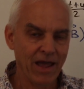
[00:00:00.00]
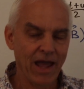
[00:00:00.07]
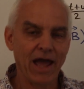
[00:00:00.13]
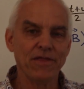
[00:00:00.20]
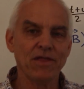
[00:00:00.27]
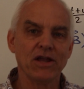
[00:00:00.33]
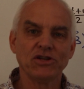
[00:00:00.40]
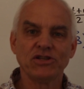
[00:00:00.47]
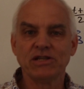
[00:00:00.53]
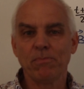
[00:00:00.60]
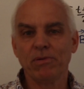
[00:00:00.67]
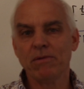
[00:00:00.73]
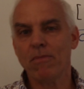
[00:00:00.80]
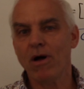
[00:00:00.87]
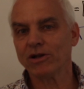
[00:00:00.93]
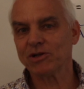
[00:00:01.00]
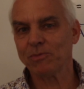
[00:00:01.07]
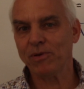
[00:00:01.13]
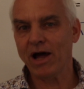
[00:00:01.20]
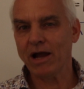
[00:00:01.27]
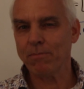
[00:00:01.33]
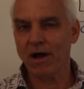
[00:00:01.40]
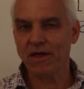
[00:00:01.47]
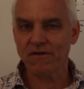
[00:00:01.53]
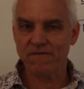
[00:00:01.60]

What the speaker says: and then simply multiplying by the